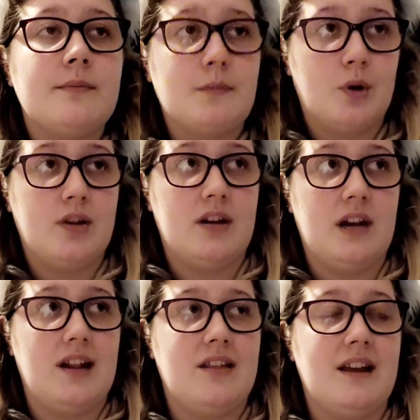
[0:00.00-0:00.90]
more than
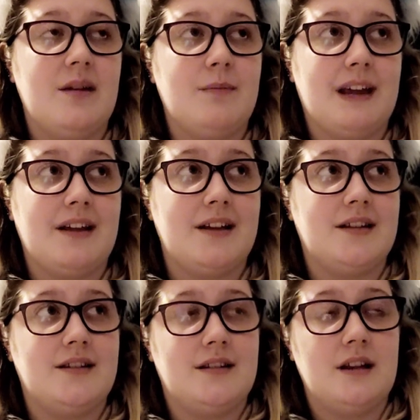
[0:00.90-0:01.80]
anything,
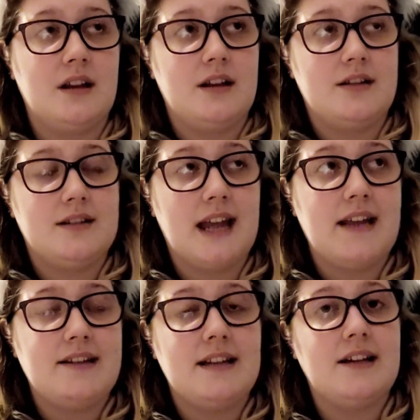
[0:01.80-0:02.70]
because
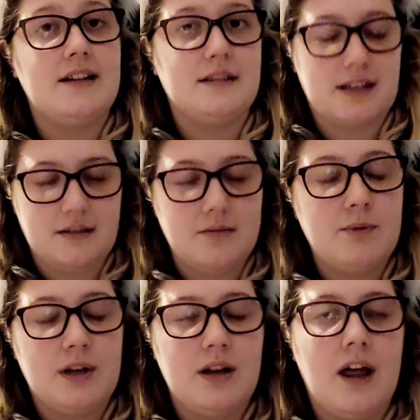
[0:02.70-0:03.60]
skating can
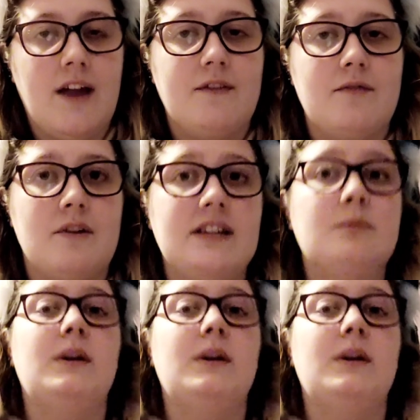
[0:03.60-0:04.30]
put your life in risk.